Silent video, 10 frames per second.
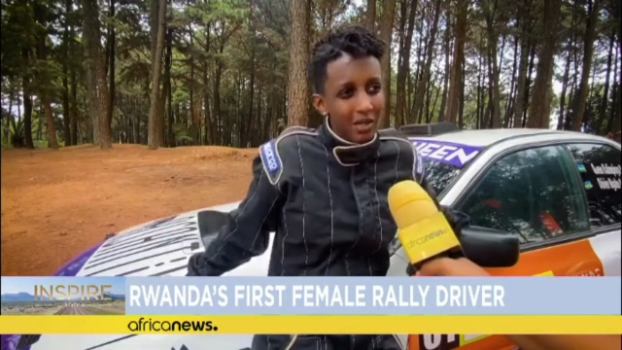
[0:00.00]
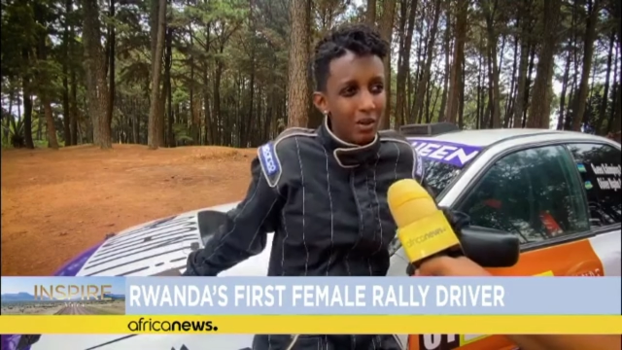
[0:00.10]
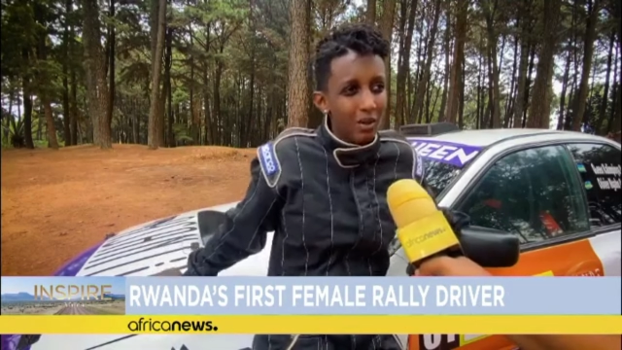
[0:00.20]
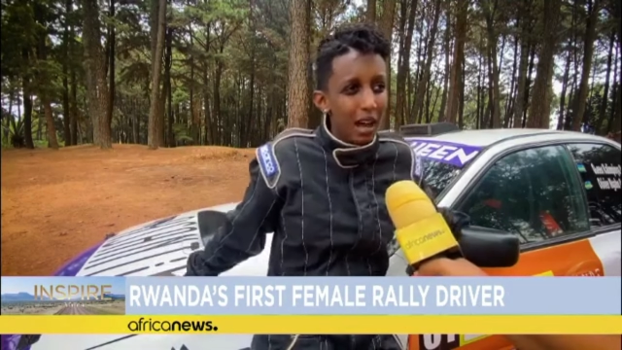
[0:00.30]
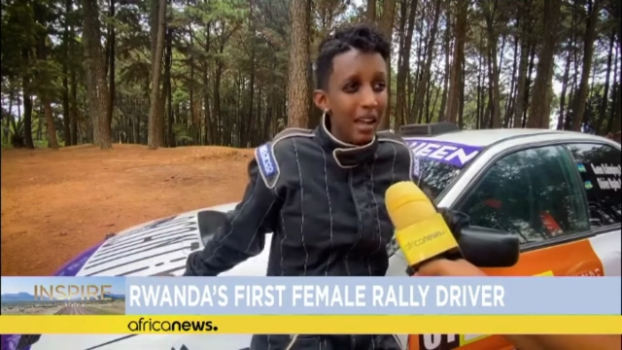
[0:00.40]

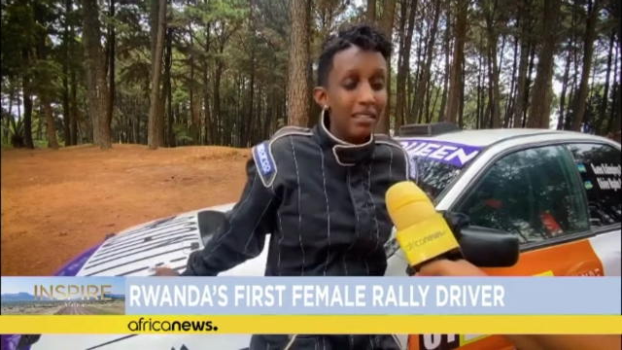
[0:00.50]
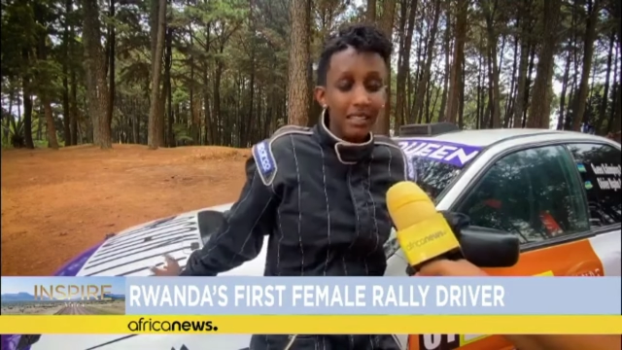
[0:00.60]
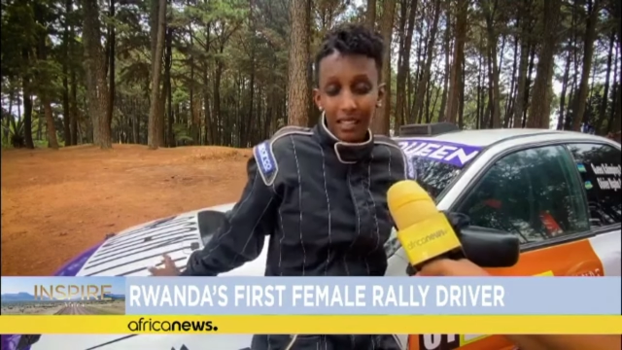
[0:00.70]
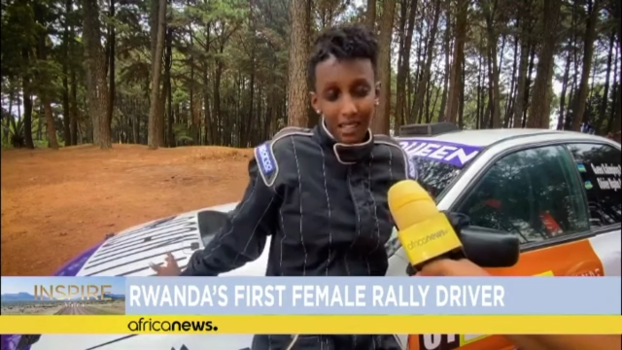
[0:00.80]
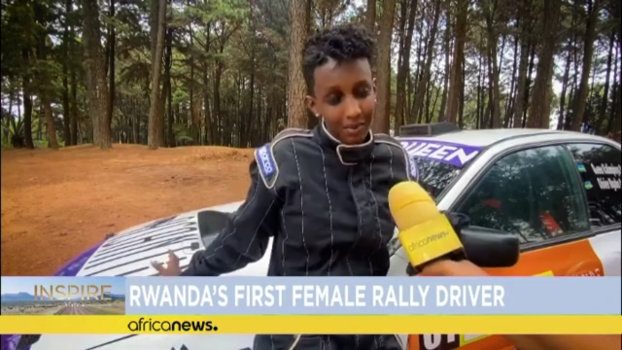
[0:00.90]
So I
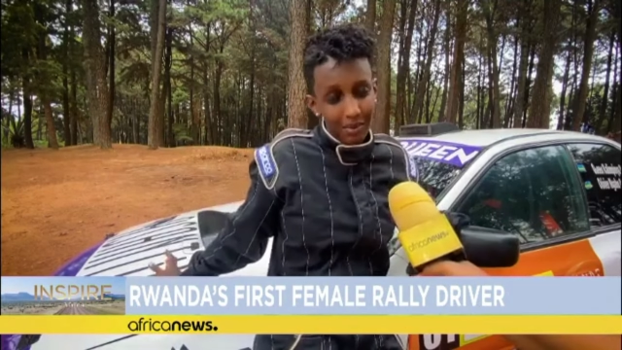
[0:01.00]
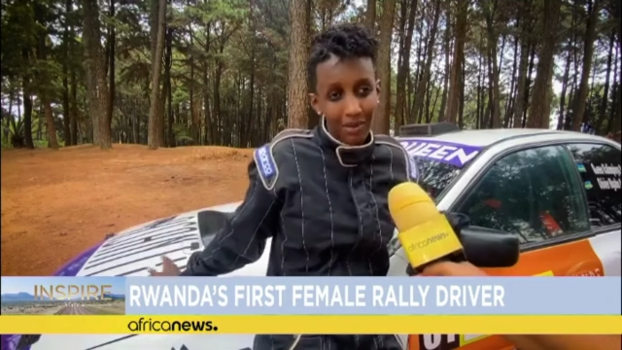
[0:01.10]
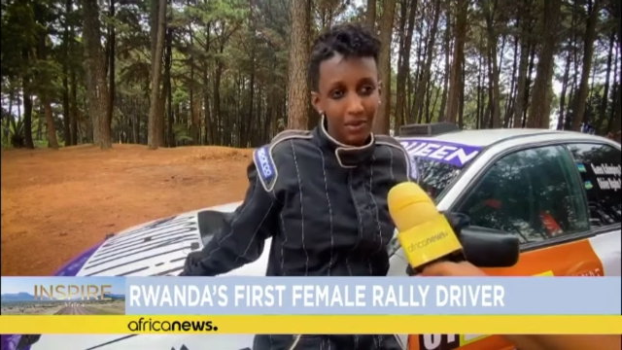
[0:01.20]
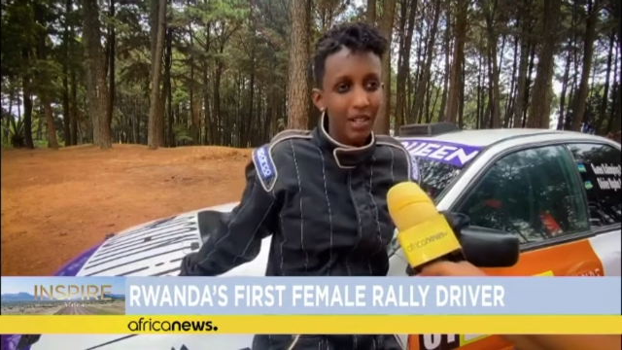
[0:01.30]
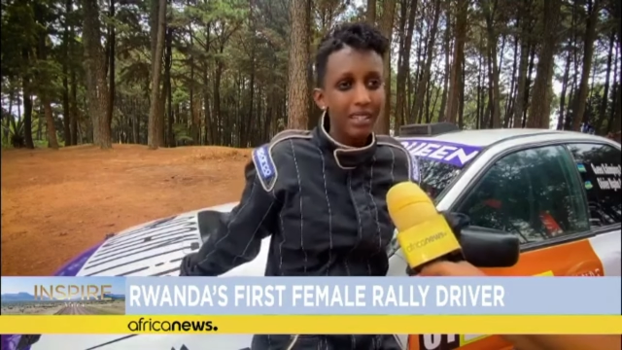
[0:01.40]
attended
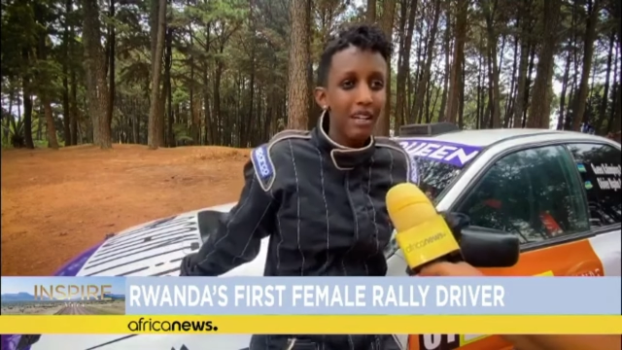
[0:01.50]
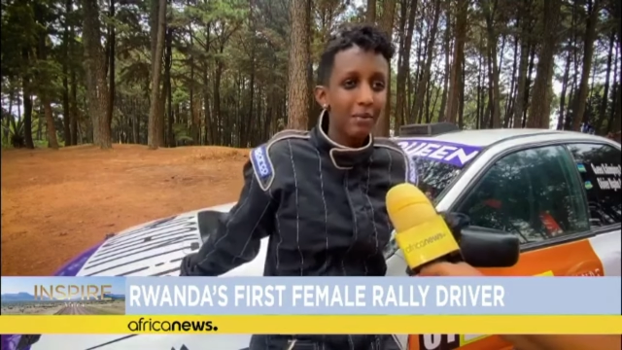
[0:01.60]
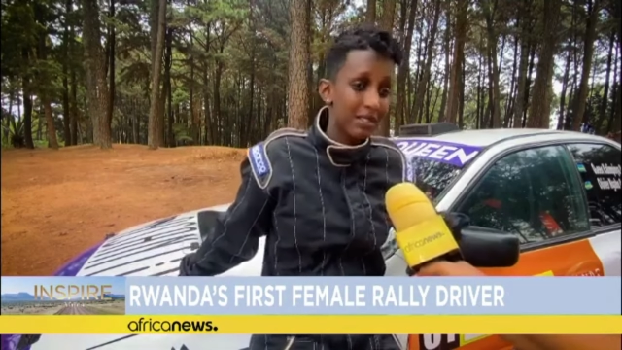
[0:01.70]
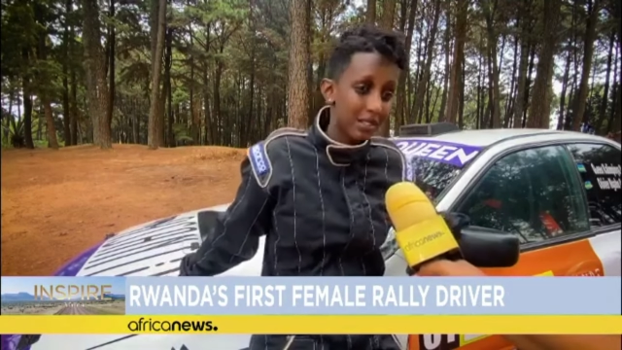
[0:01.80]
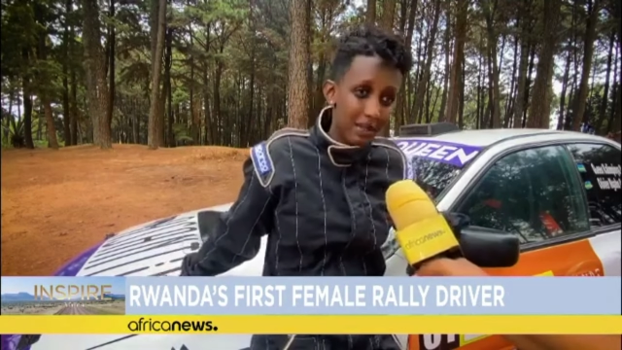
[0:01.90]
Miss Rwanda, I
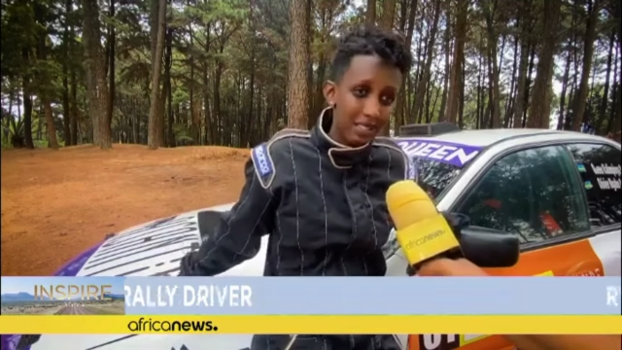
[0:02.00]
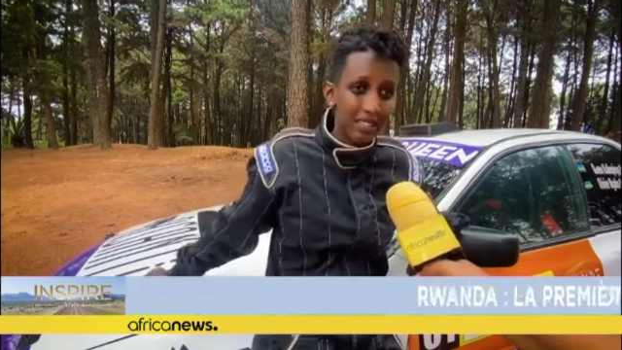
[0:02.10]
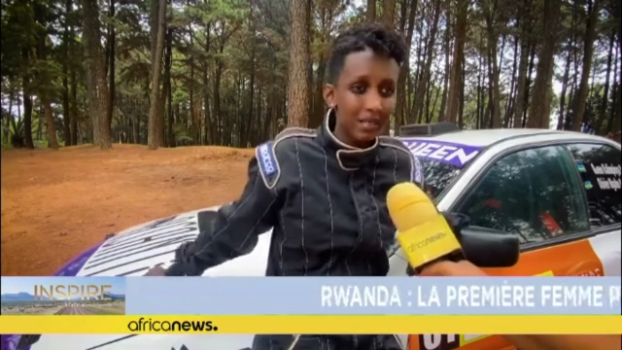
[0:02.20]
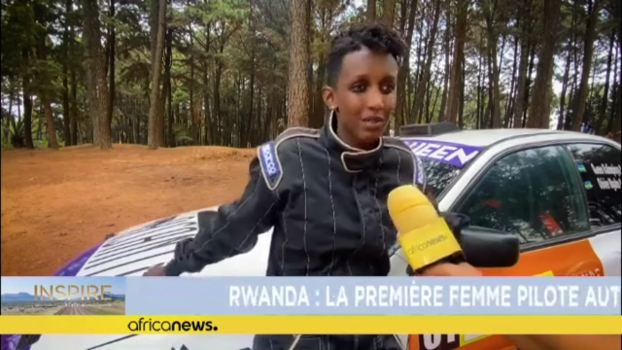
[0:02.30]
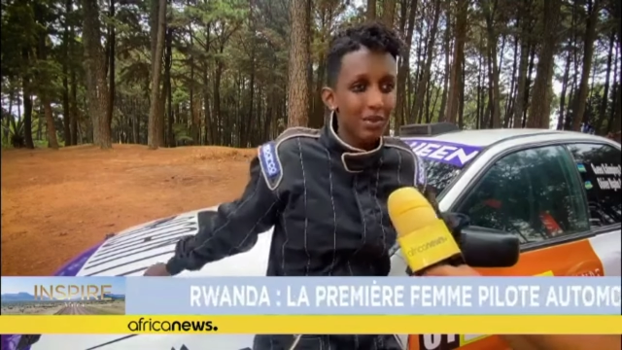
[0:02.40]

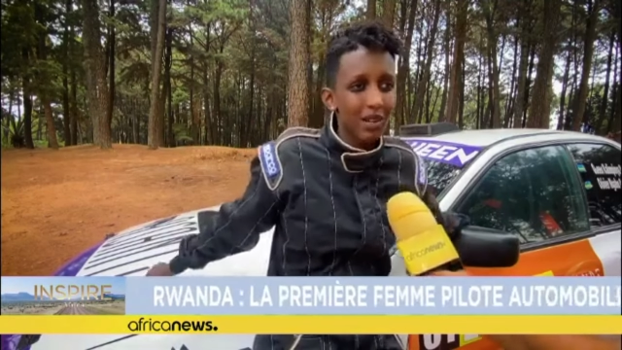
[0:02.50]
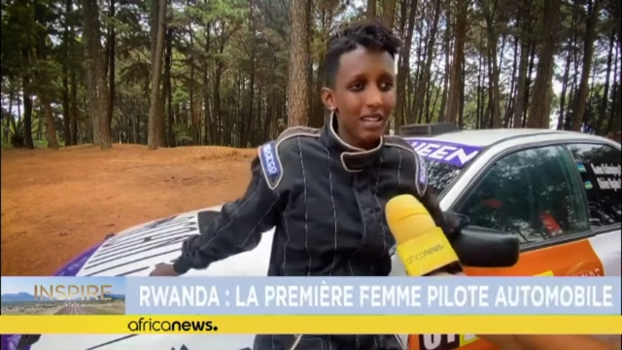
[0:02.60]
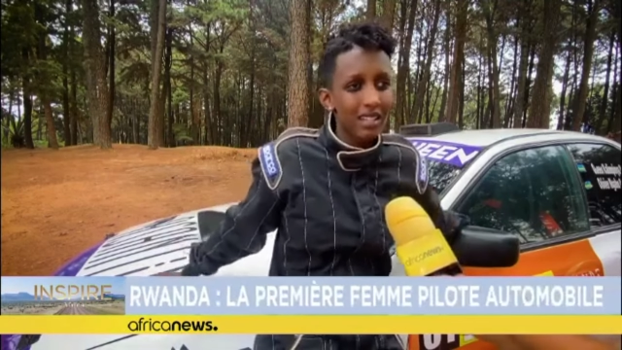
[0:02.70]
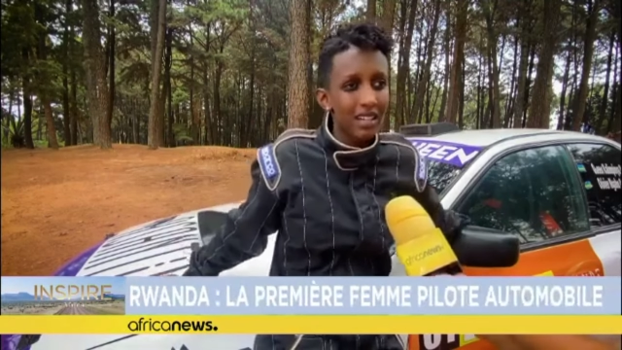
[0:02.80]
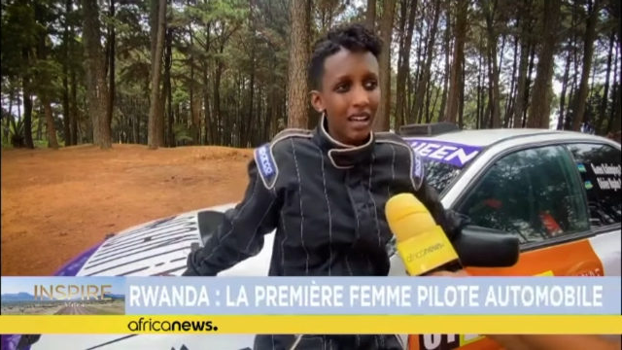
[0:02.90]
participated in Miss
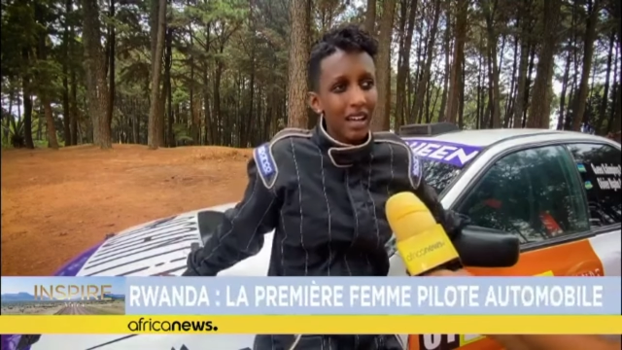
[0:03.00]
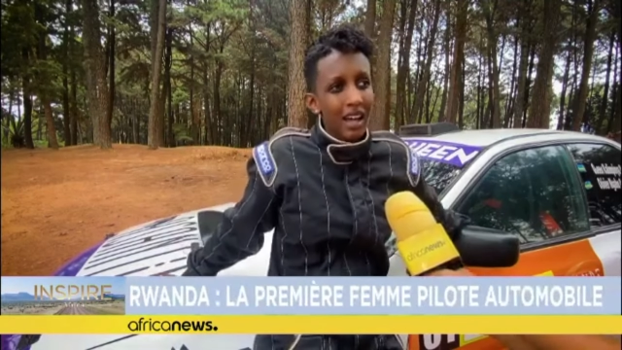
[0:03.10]
Rwanda